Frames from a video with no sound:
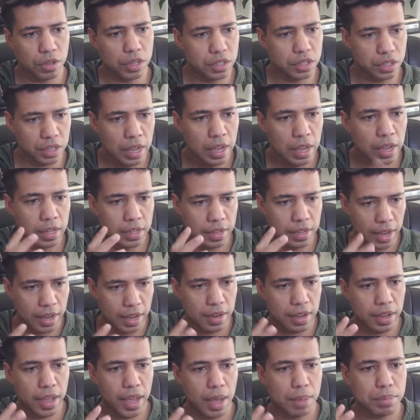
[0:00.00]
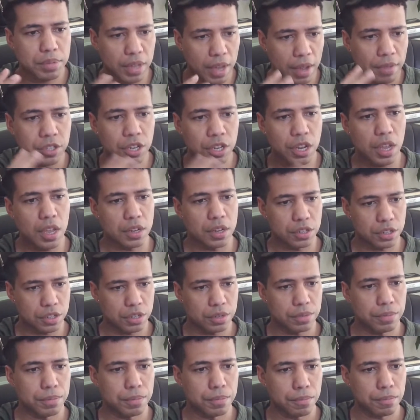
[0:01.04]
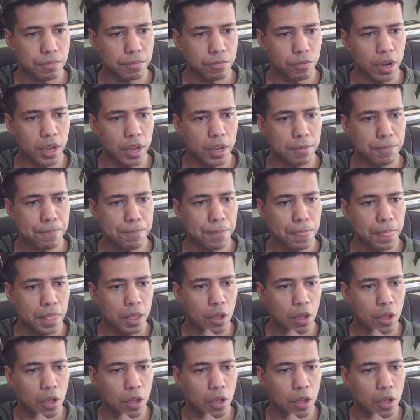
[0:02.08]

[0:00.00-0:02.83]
It's dating apps have changed, right?